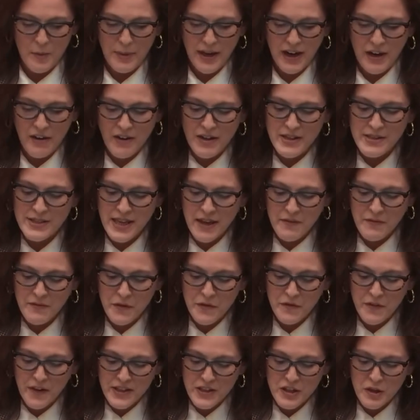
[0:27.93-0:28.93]
Parents have
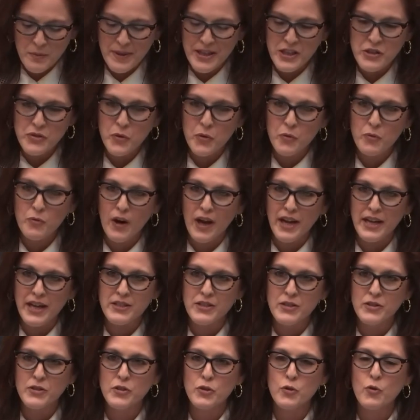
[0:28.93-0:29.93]
the fundamental
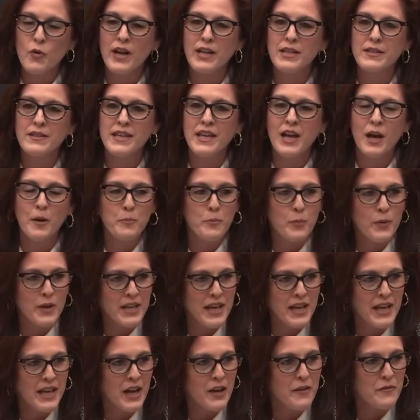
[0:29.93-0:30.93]
right to direct the
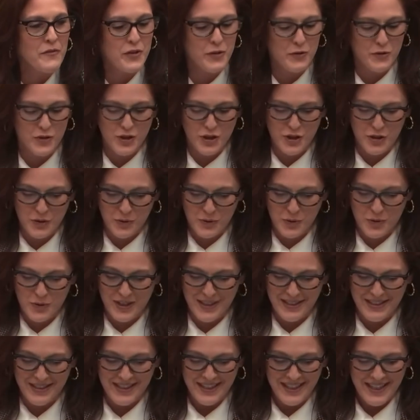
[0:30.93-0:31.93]
upbringing of their
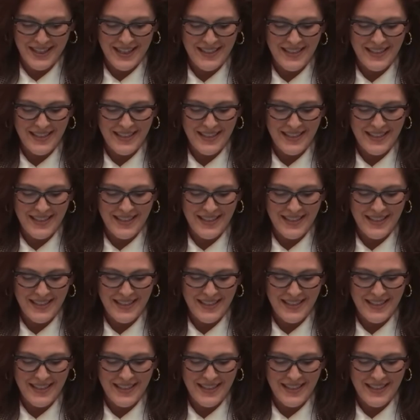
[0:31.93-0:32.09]
children.